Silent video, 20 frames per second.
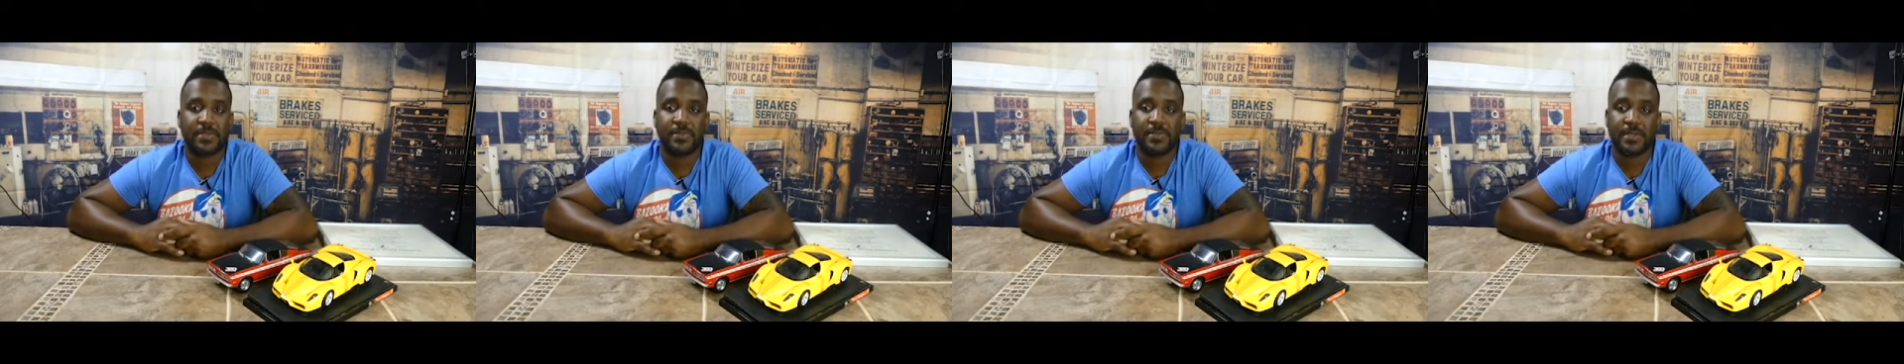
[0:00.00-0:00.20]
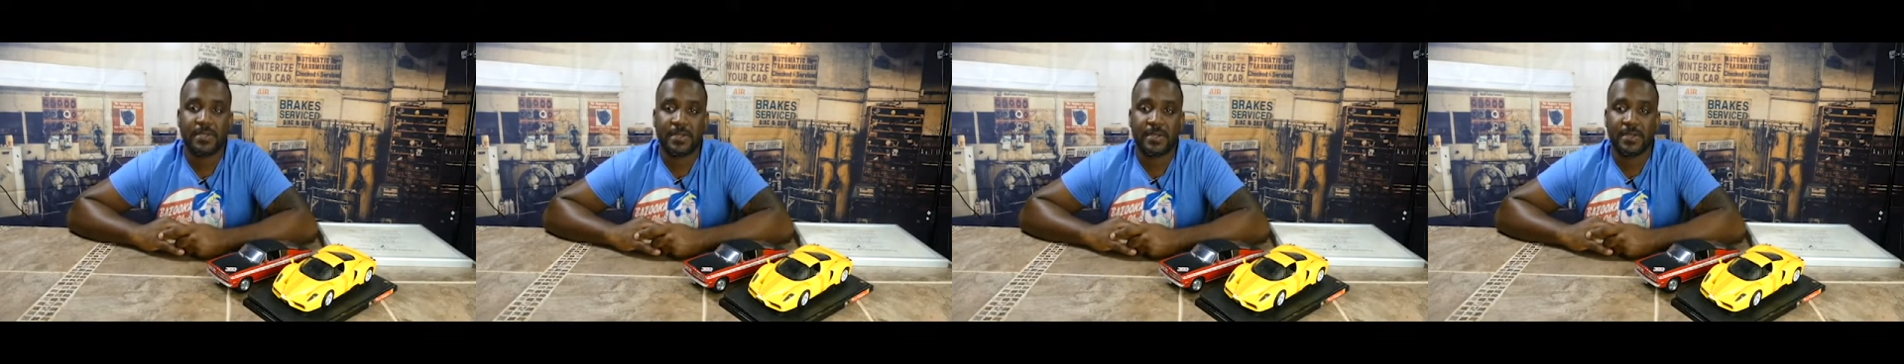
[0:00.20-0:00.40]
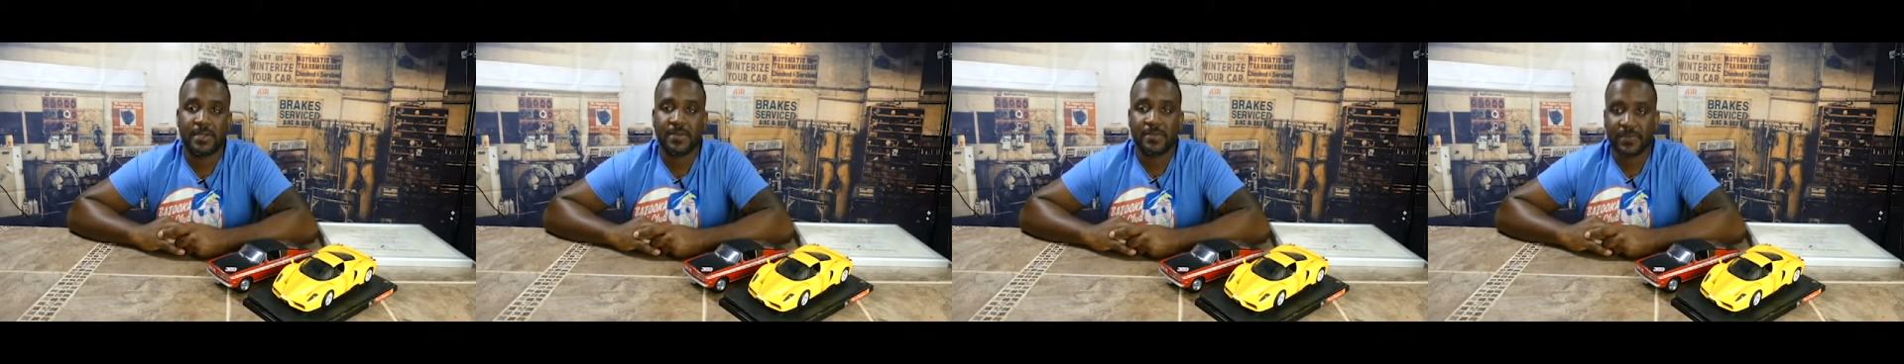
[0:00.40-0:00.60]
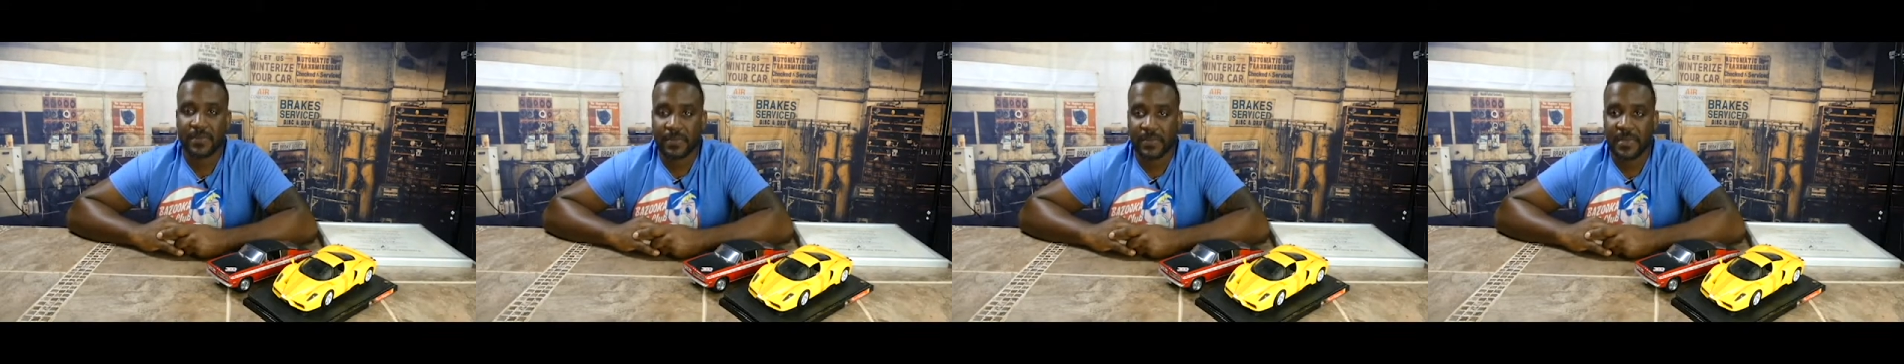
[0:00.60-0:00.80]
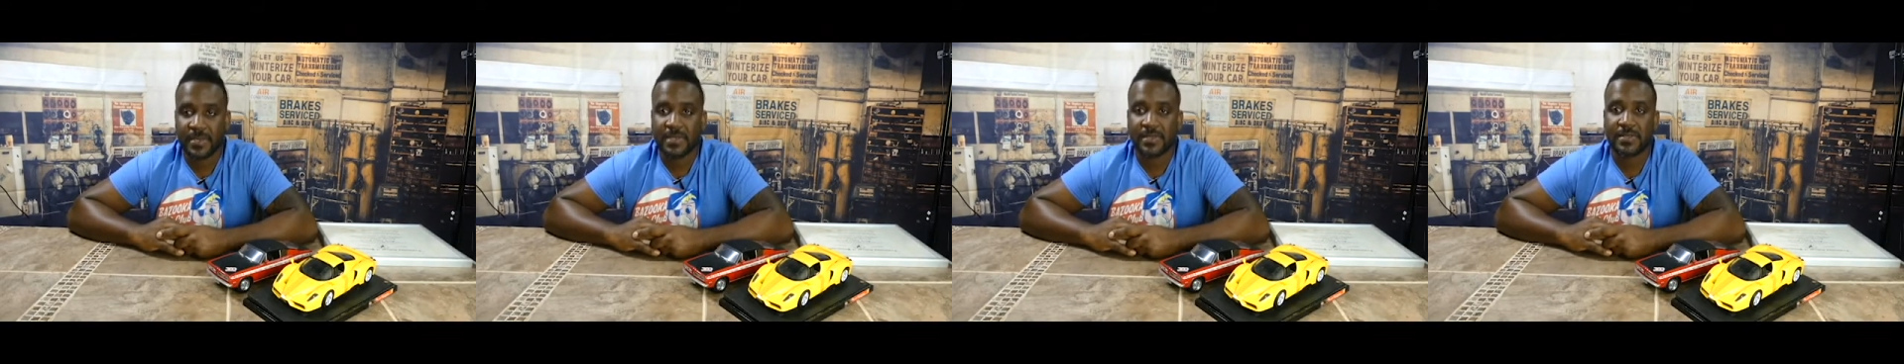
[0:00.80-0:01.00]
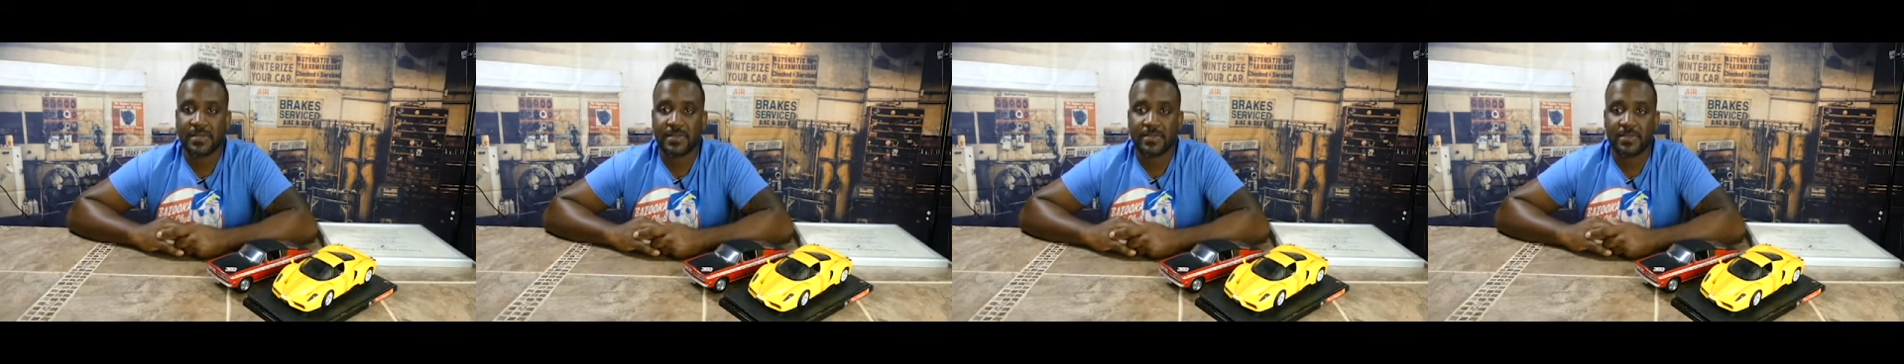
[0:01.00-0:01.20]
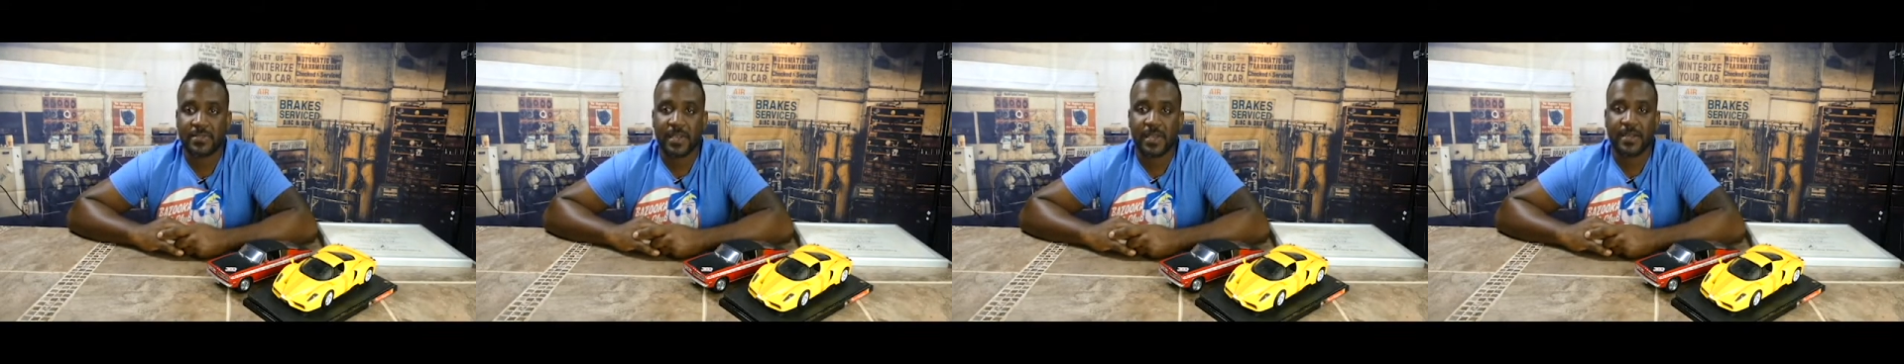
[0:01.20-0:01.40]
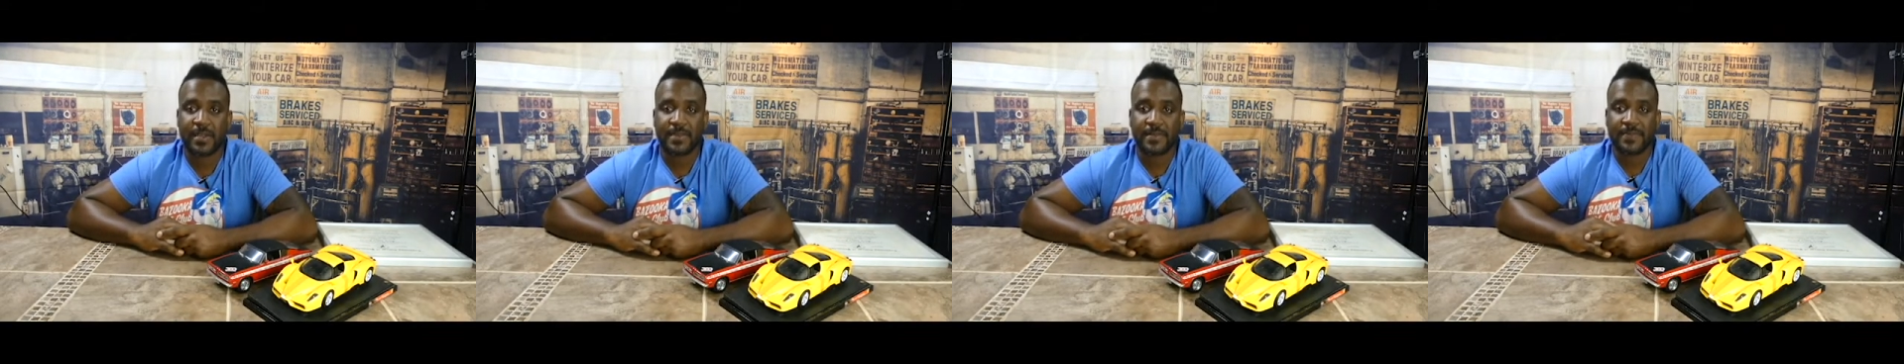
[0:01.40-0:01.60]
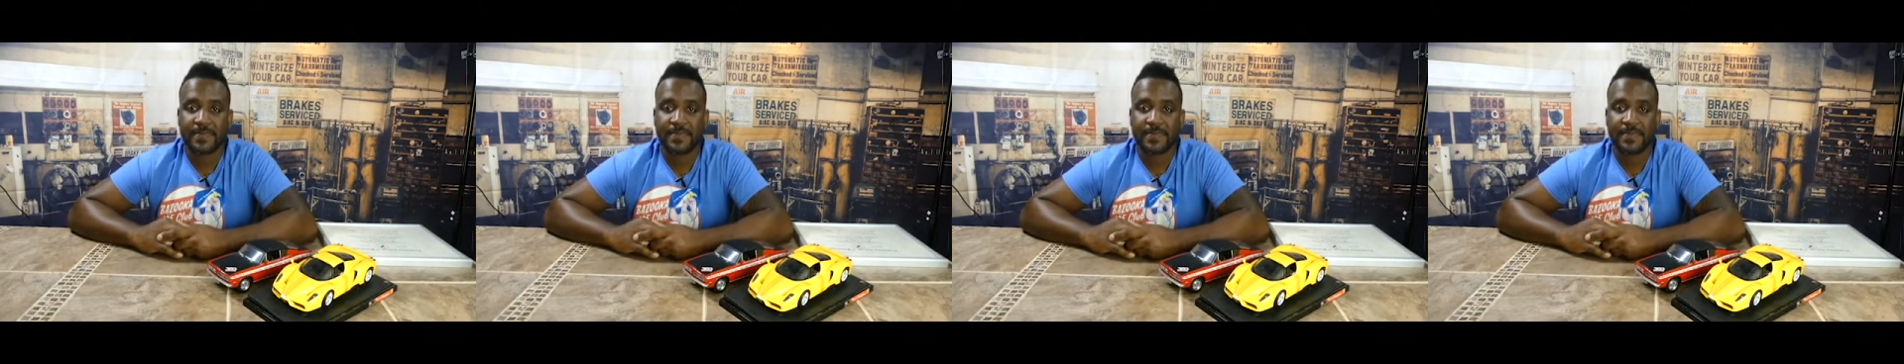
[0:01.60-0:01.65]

you need me to try to